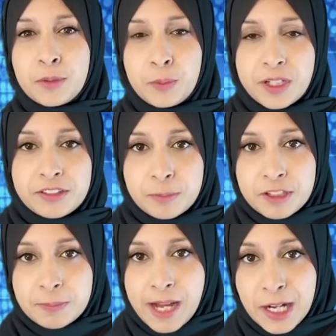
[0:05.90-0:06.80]
of the world's
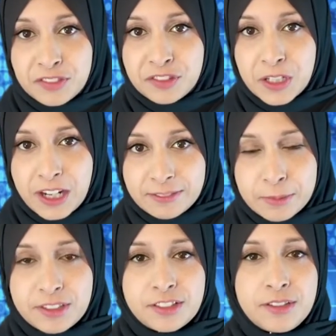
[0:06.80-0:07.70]
most powerful
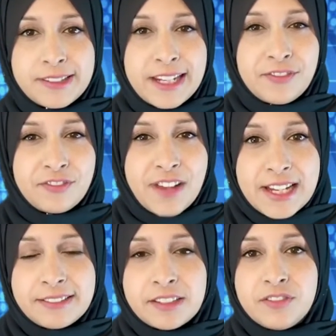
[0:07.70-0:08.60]
governments using
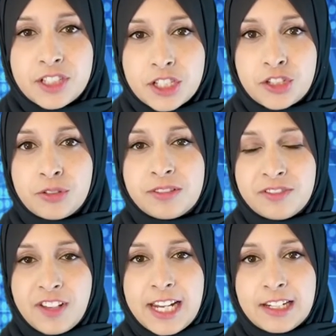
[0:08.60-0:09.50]
invasive digital
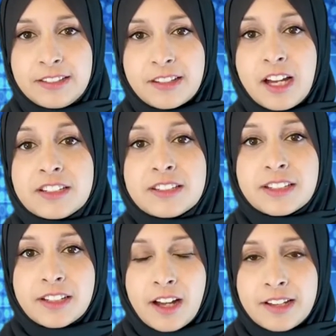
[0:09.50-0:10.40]
surveillance under
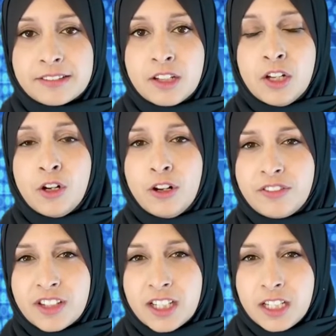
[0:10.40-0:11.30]
the guise
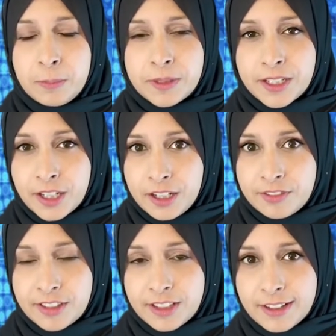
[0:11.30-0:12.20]
of curbing
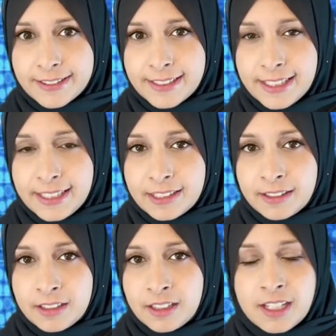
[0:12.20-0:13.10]
COVID
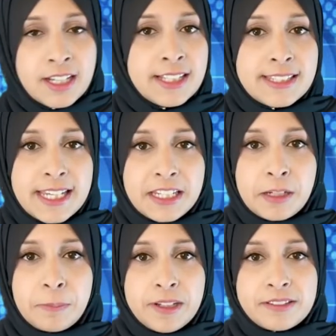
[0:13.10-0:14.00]
19
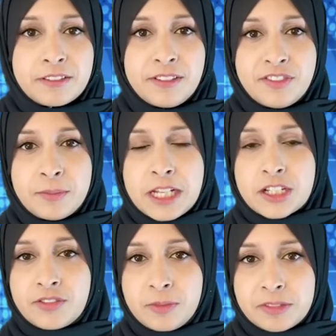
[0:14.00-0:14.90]
taking personal
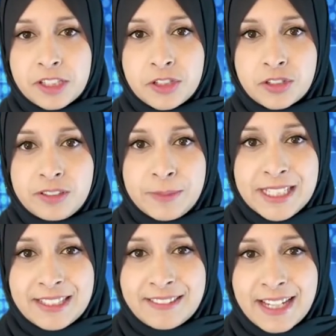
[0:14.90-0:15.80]
information from social media